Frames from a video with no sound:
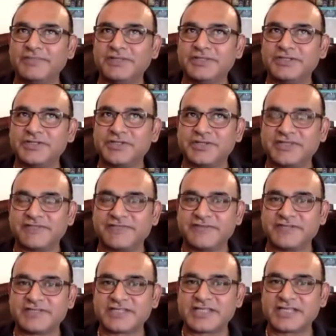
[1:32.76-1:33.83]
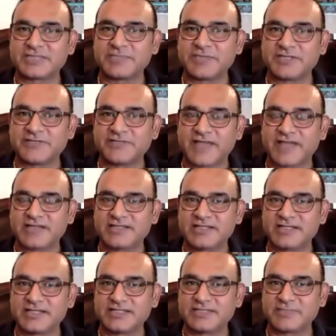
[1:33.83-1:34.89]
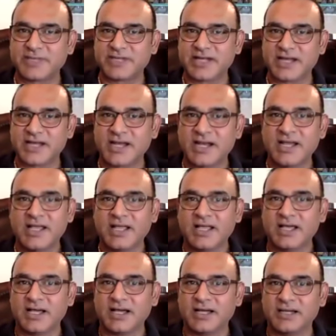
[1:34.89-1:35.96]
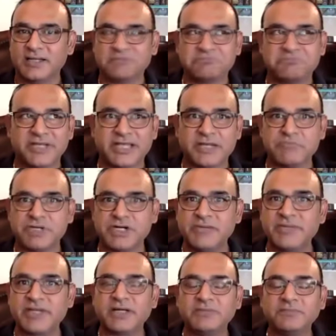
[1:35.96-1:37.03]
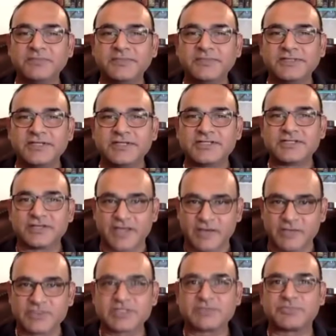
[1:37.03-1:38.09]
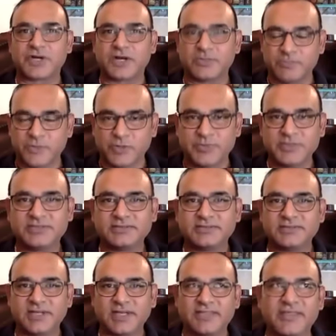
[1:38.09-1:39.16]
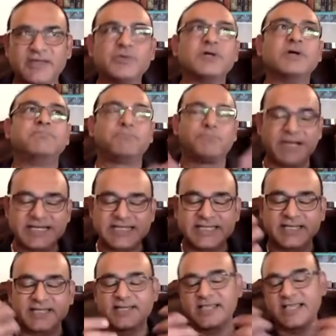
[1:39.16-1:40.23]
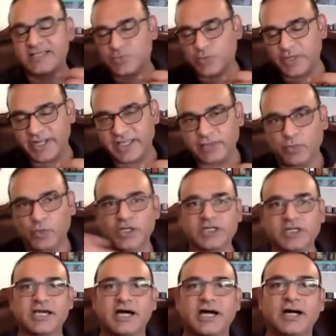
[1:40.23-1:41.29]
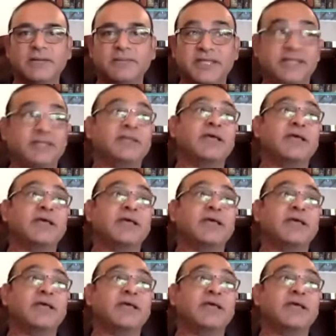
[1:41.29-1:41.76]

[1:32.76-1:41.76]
during the first Test match of that series, played in Birmingham. So that was a proud moment. And there were plenty other, winning the World Cup and